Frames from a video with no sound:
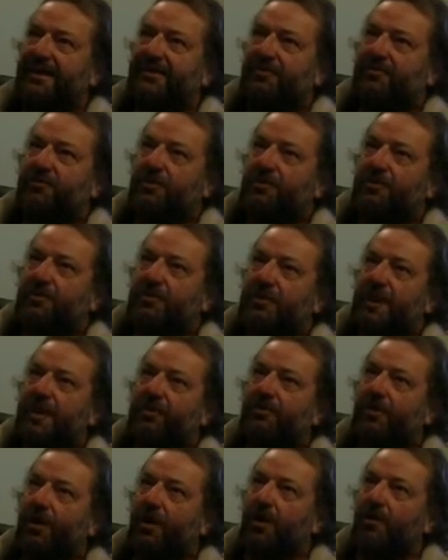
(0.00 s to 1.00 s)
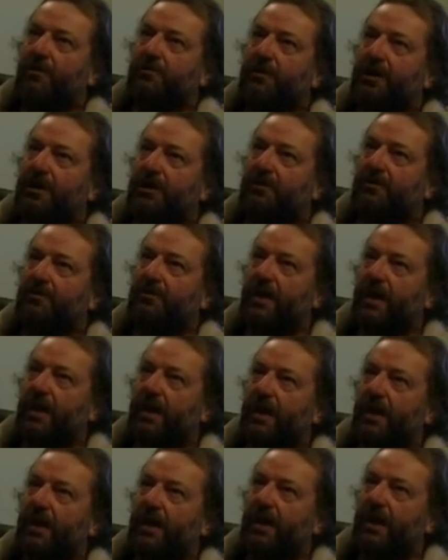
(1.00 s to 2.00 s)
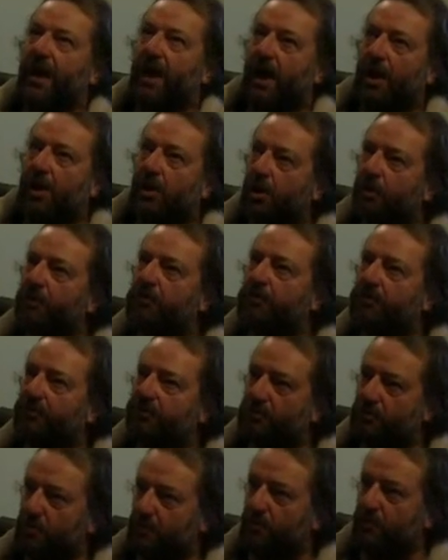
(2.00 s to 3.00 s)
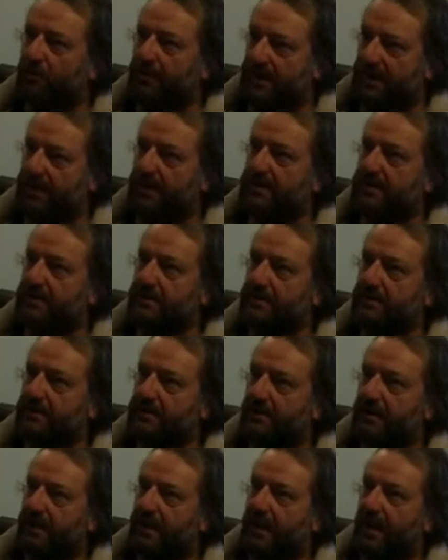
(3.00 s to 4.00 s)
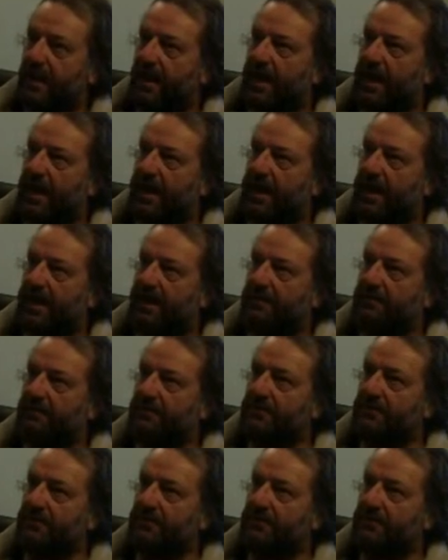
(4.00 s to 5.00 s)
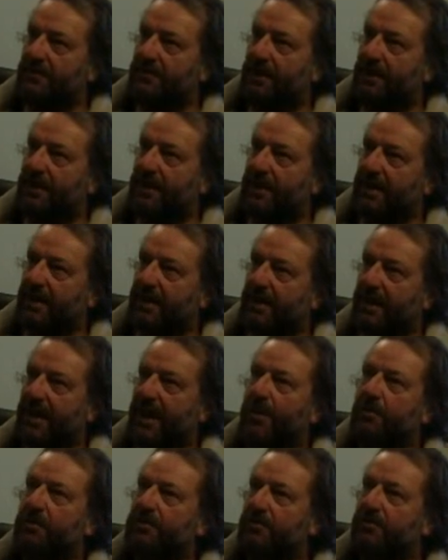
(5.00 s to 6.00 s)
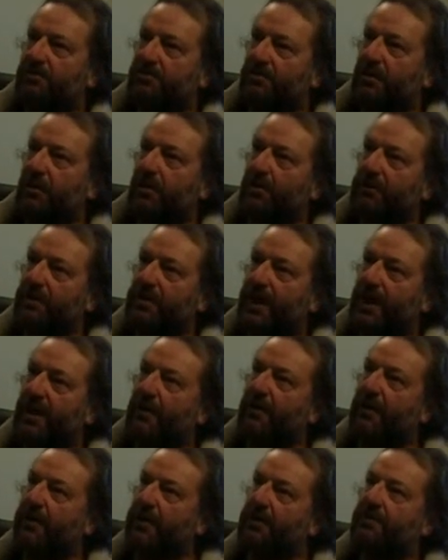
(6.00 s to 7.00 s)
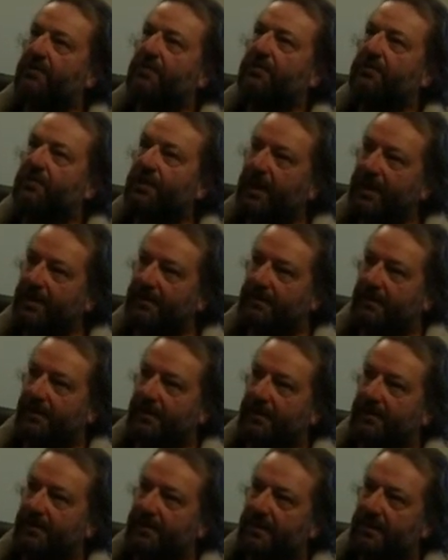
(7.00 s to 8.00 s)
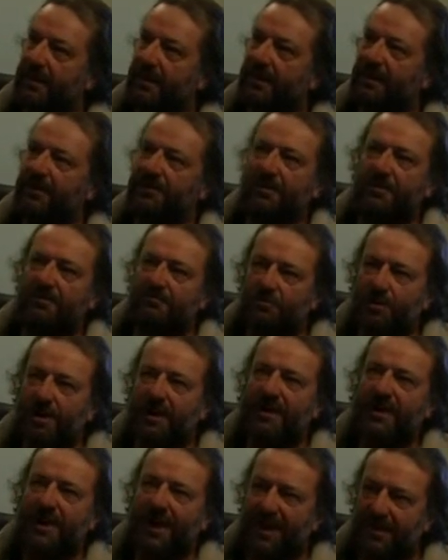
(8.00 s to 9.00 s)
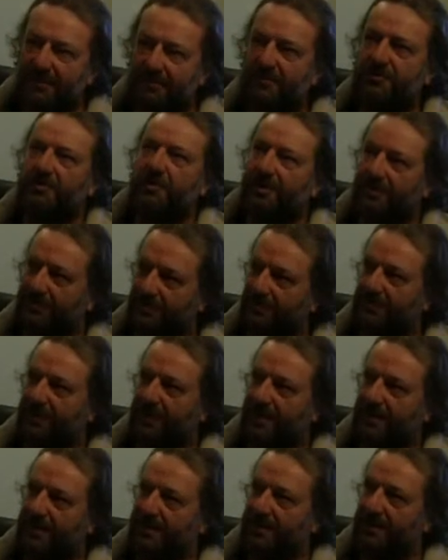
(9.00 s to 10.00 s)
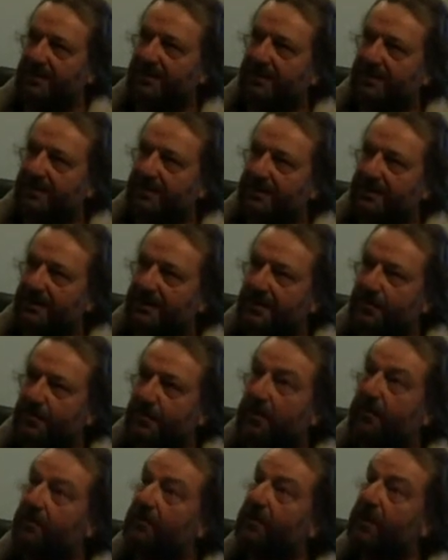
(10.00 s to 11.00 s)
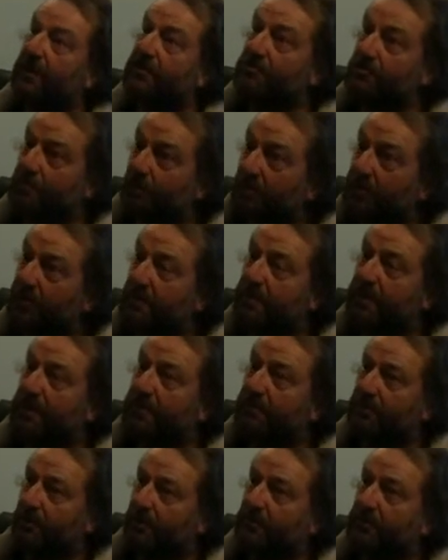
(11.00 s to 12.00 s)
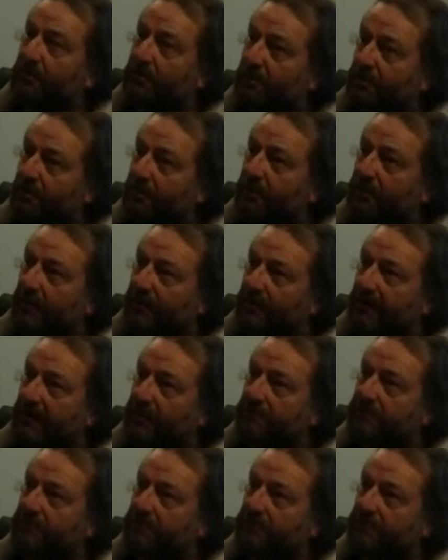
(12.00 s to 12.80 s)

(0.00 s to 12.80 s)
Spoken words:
just a matter of it's a lot of story and how it is told and how I understand it. And I don't really have to understand it because I enjoyed being told the story.